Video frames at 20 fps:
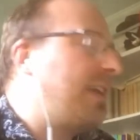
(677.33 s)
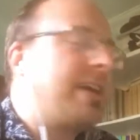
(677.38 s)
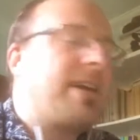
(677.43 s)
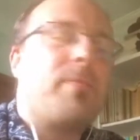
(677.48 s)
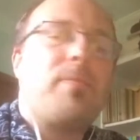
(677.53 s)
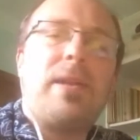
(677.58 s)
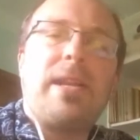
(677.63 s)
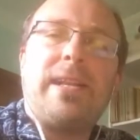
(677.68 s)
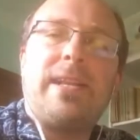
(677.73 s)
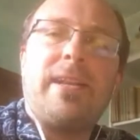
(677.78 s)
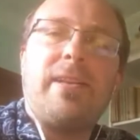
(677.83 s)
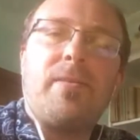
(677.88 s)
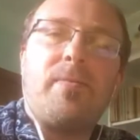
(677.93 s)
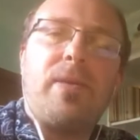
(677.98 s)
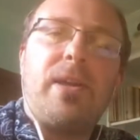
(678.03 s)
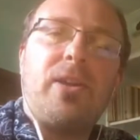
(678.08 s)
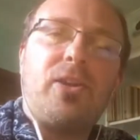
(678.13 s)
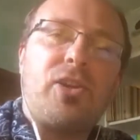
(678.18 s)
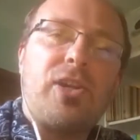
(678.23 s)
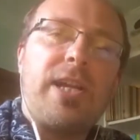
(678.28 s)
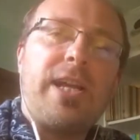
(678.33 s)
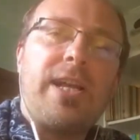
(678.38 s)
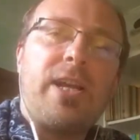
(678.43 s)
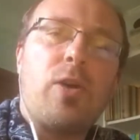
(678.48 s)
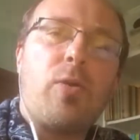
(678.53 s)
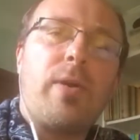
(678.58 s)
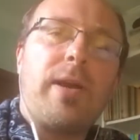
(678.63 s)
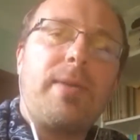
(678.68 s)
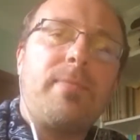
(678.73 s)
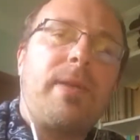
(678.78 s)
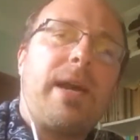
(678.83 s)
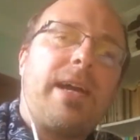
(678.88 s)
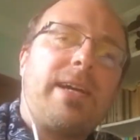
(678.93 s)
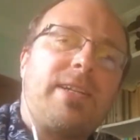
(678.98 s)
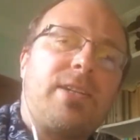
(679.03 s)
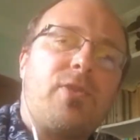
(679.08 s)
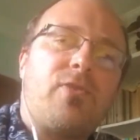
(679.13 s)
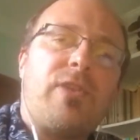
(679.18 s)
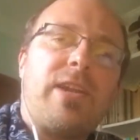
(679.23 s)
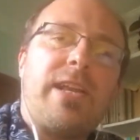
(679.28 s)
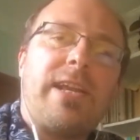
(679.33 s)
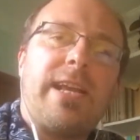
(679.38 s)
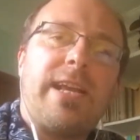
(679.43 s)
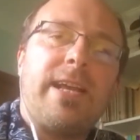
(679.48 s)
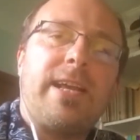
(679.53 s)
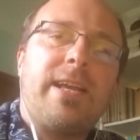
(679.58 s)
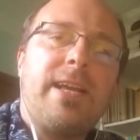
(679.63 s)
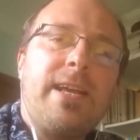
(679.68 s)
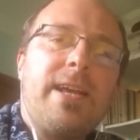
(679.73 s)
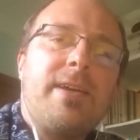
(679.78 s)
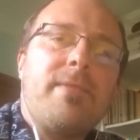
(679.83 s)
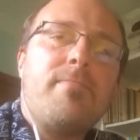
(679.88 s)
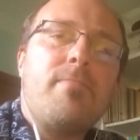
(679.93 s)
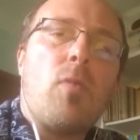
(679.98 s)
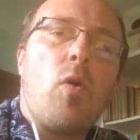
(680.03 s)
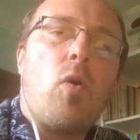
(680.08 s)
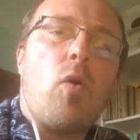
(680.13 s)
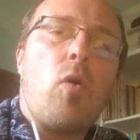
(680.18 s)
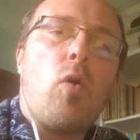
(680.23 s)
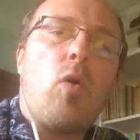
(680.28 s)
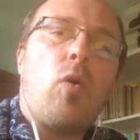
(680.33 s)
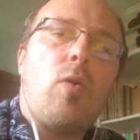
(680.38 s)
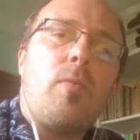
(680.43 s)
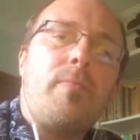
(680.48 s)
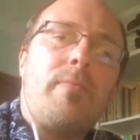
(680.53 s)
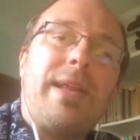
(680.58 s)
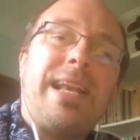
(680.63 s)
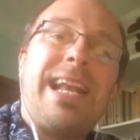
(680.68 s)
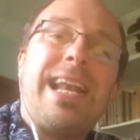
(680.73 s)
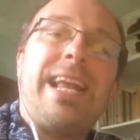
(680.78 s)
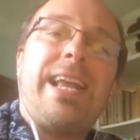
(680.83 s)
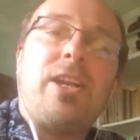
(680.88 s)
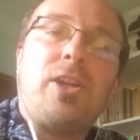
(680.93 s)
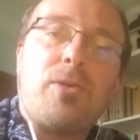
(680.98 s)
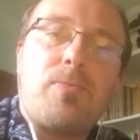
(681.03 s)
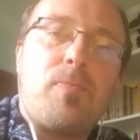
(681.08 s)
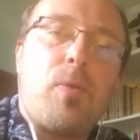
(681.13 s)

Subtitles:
completed the PhD, going back to reading more middle-aged